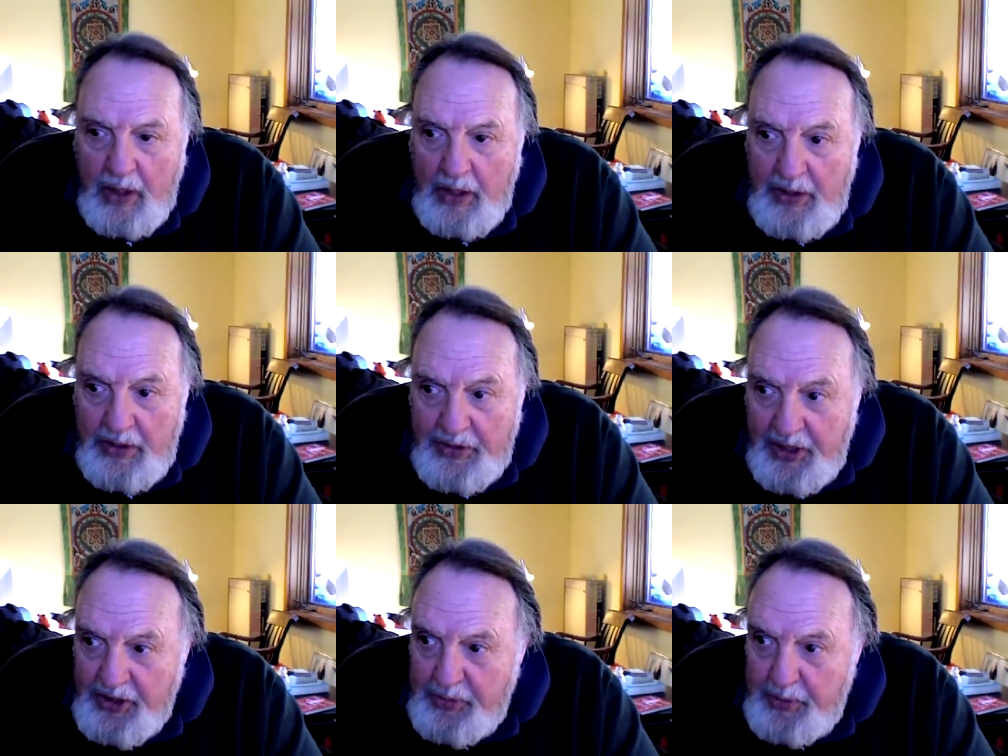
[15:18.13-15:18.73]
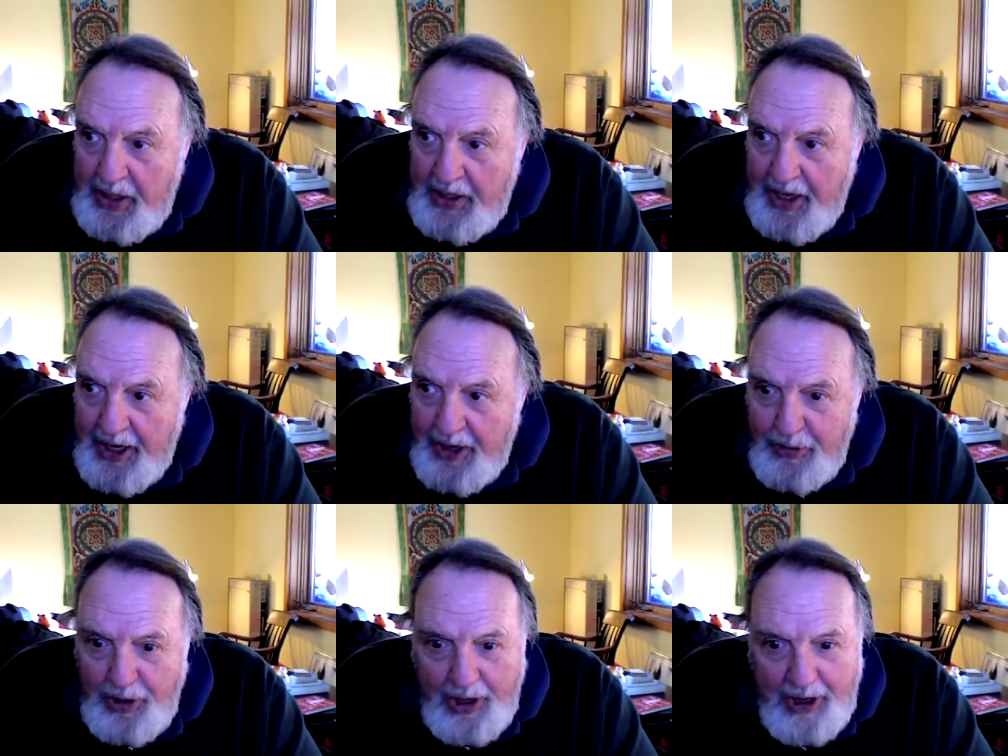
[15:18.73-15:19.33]
It doesn't mean I
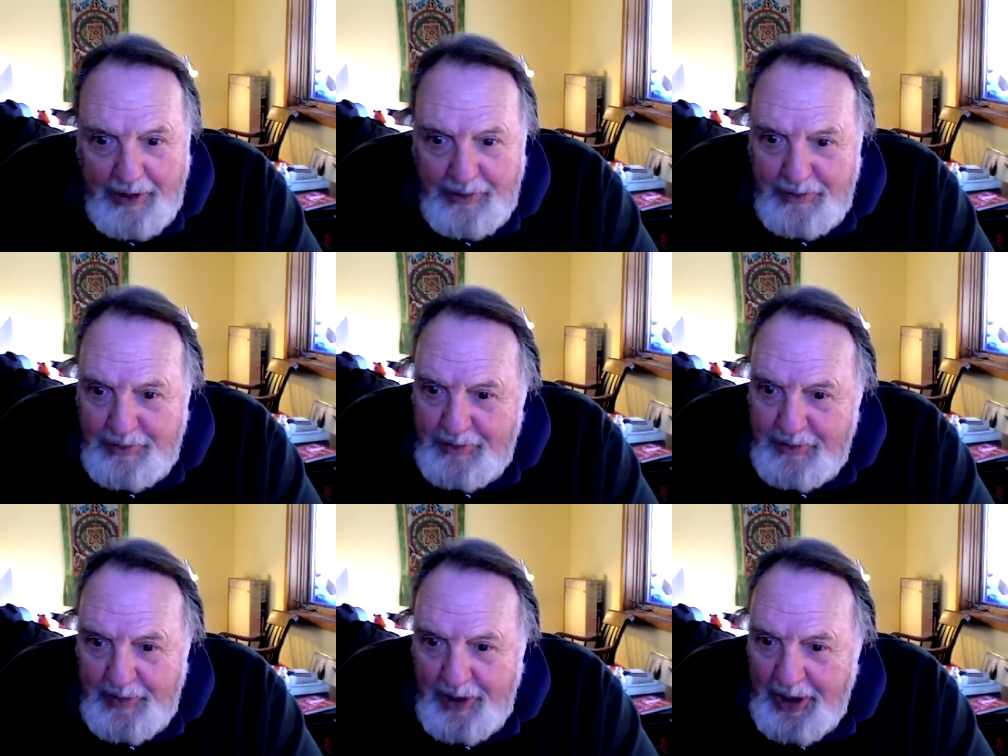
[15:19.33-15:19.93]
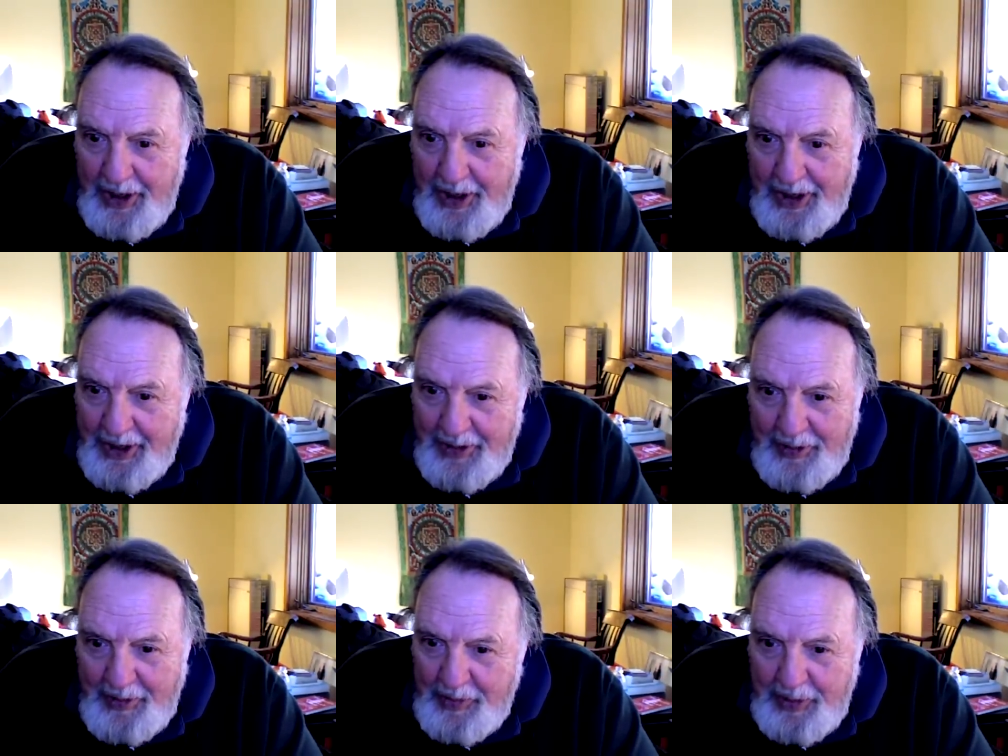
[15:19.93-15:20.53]
don't love
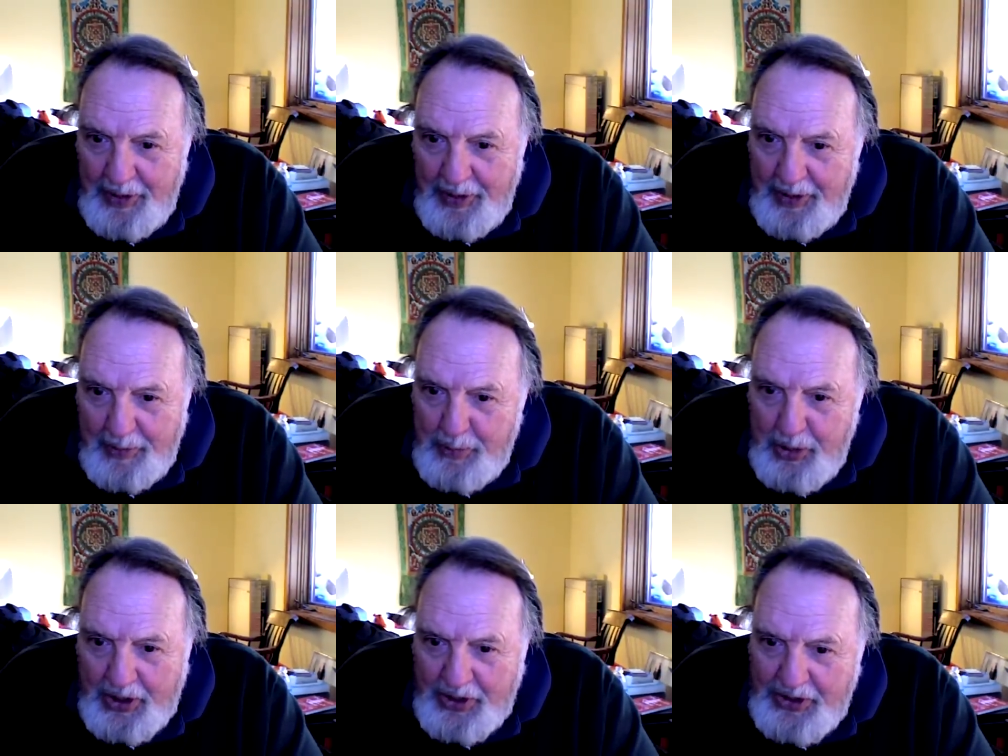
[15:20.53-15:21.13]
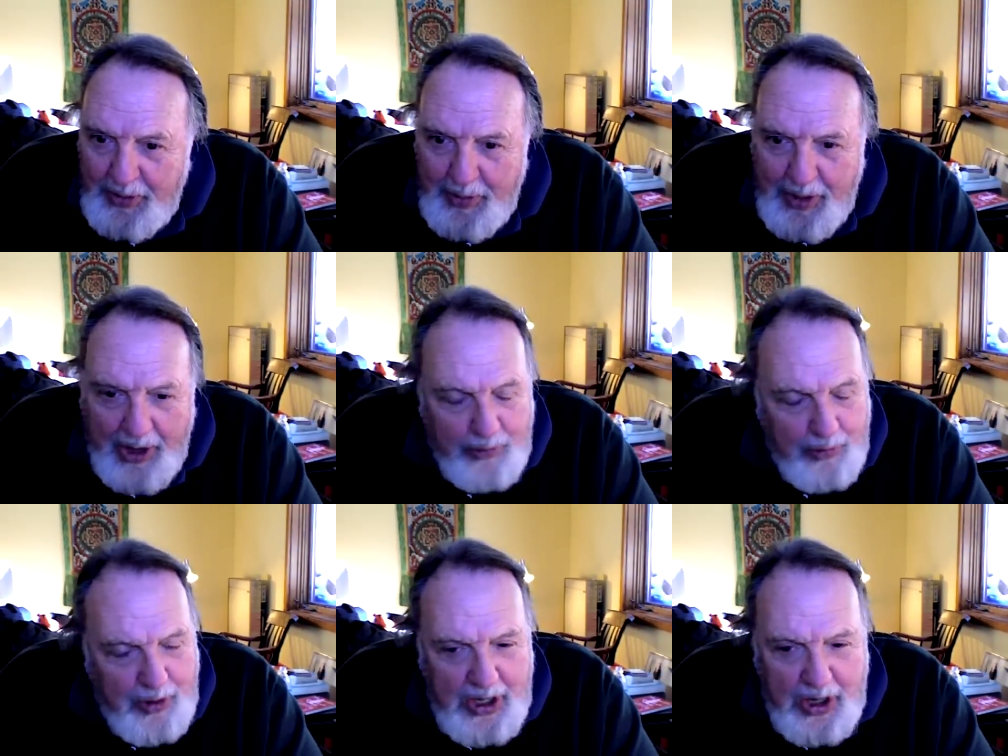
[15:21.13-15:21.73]
uh, books. I mean, I
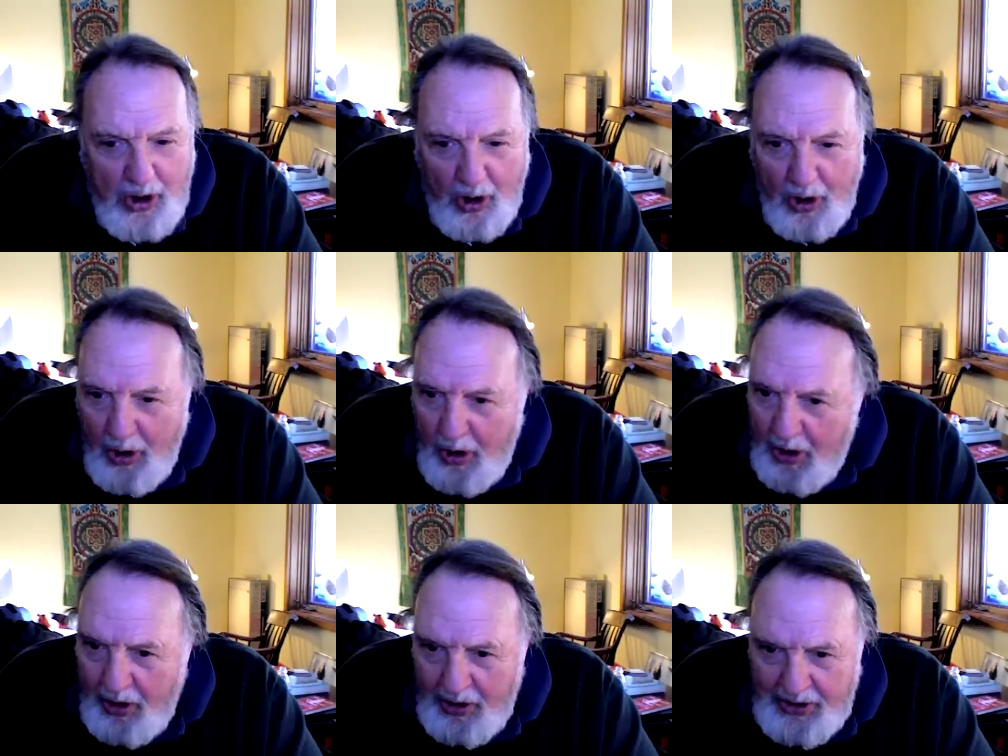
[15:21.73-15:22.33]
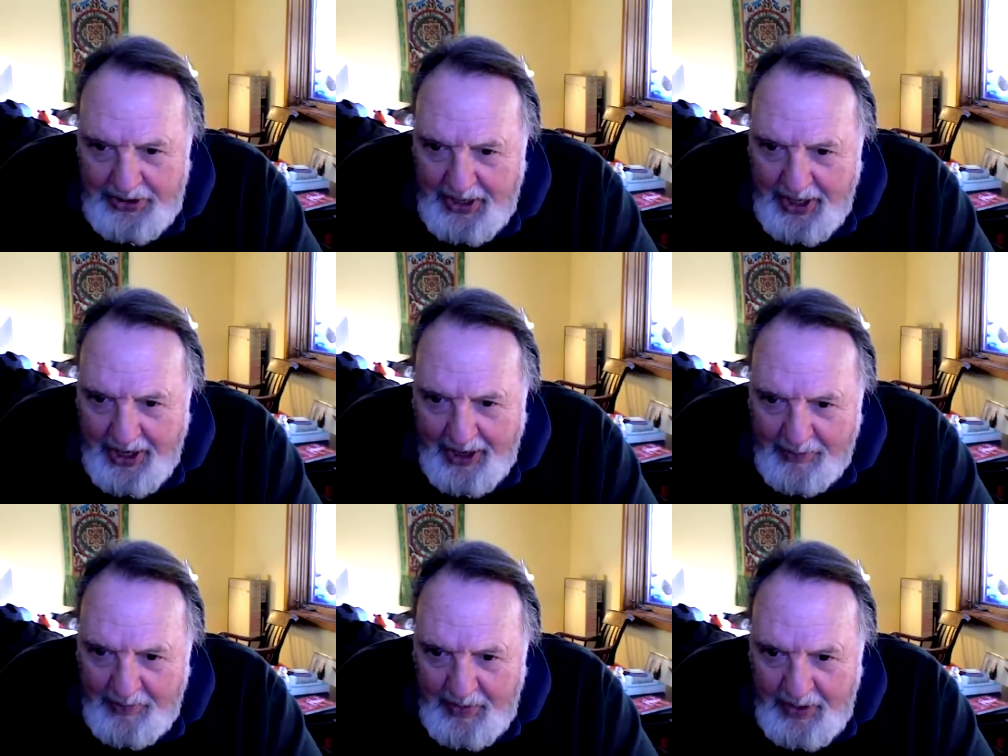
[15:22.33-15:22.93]
read all the
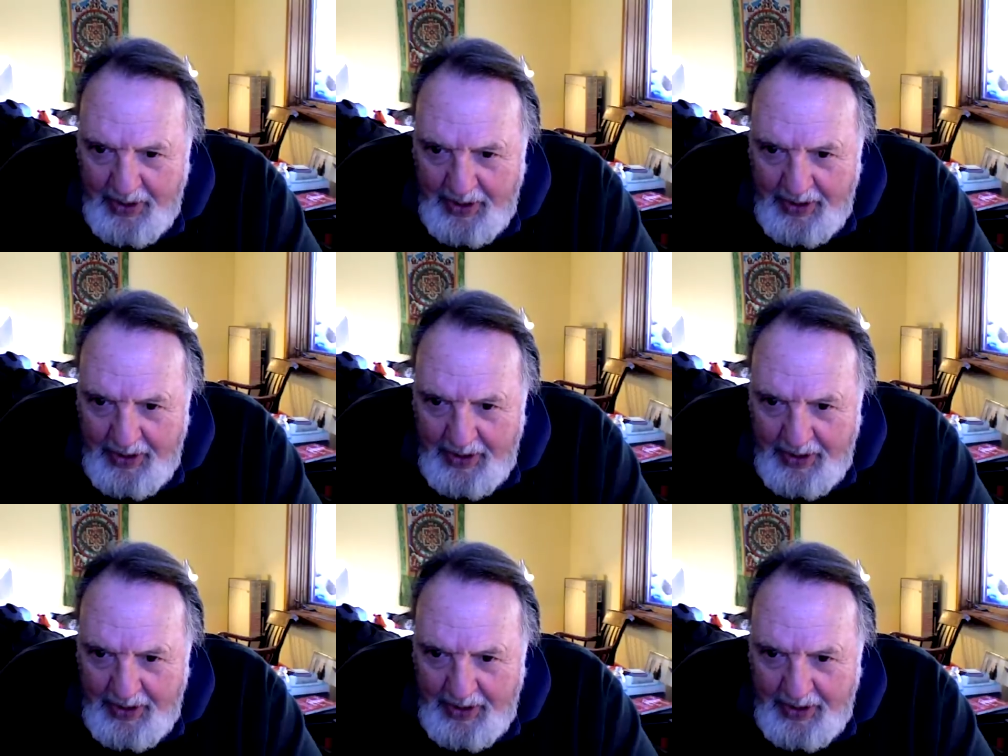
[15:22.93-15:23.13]
time.